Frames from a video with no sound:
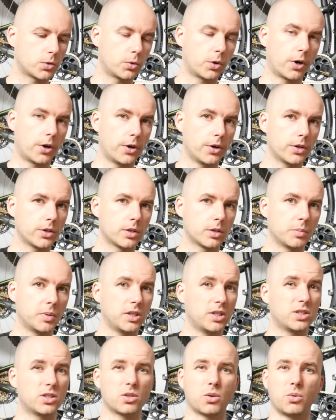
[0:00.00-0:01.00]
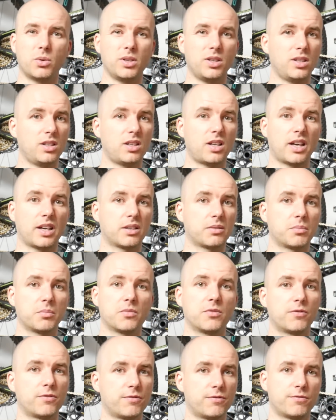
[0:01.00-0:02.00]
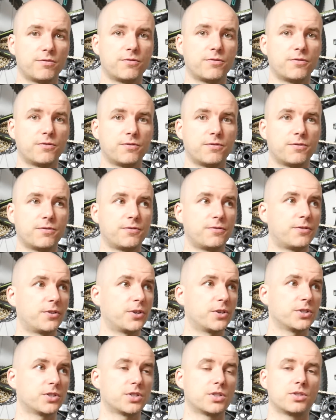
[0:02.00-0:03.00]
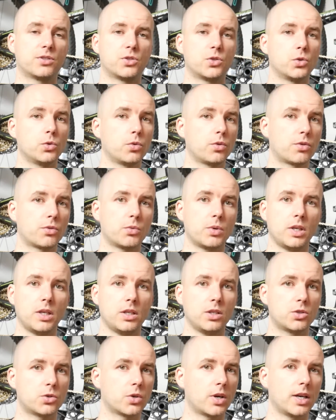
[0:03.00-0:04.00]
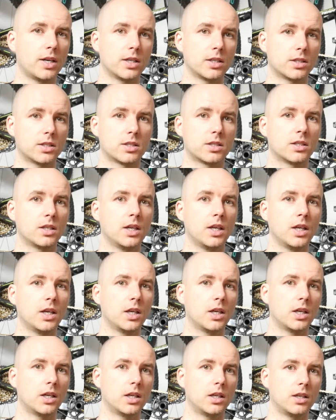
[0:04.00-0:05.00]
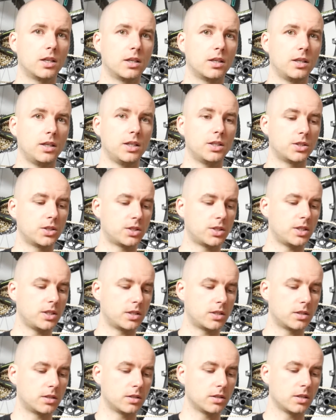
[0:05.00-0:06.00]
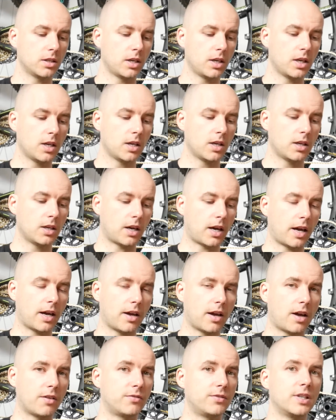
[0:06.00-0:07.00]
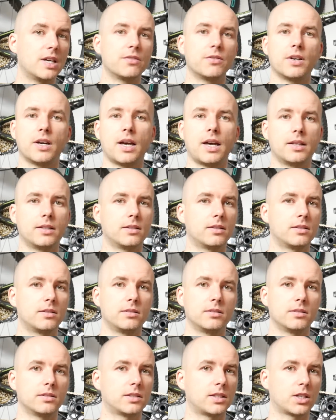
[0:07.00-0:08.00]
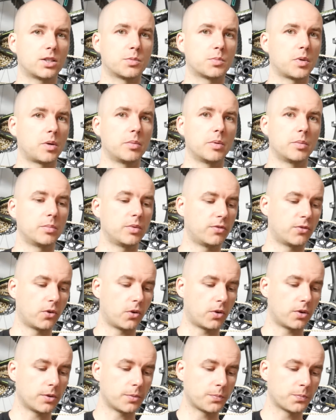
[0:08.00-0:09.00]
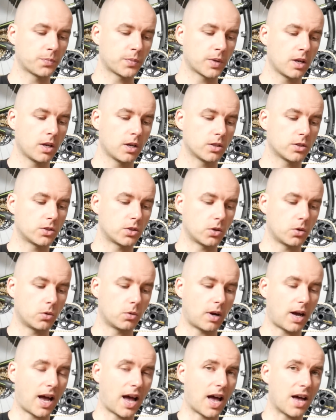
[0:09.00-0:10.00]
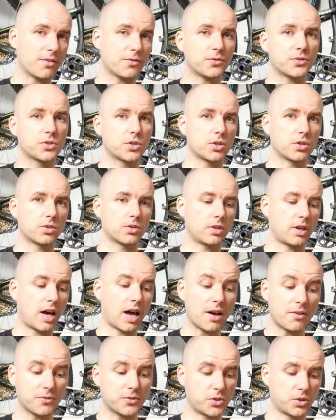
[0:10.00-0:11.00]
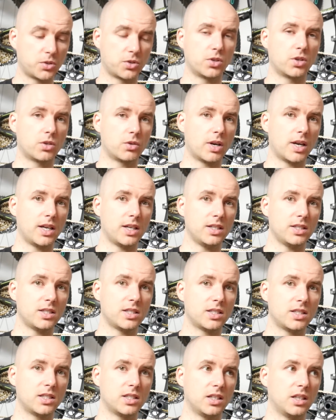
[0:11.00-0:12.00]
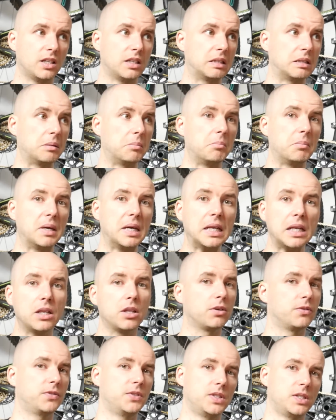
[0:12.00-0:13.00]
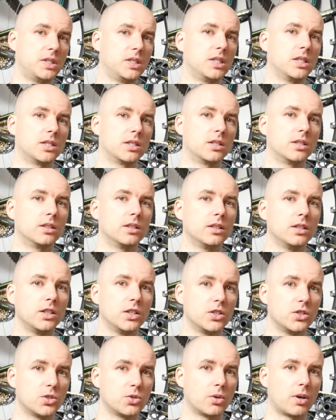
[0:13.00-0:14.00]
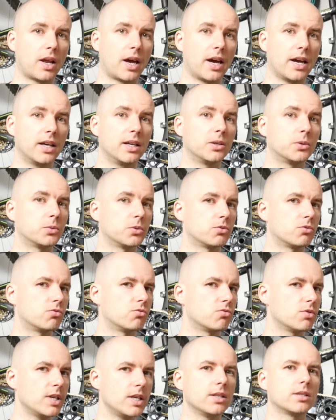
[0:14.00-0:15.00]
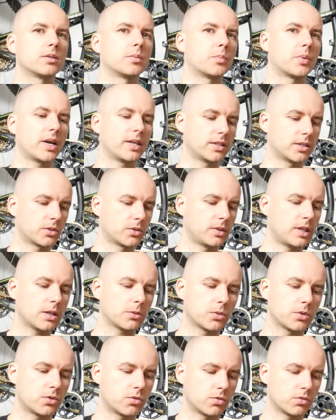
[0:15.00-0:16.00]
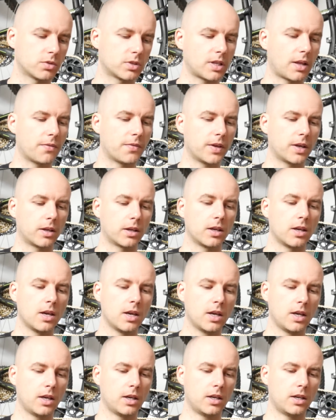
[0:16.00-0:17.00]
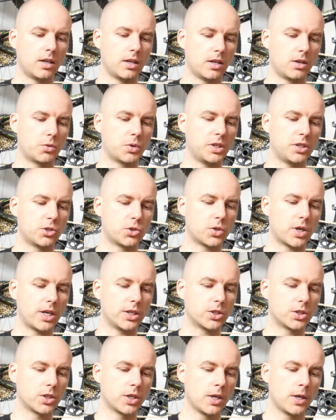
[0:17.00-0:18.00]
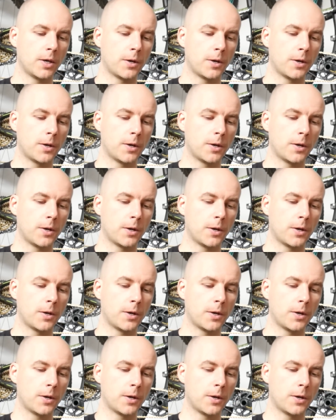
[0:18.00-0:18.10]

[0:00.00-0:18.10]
hurt, but it's only like first 2-3 trainings in the season. I've never had such a problem before. So after the race, in the middle of the season, in July, it was really surprising. So that was something really strange.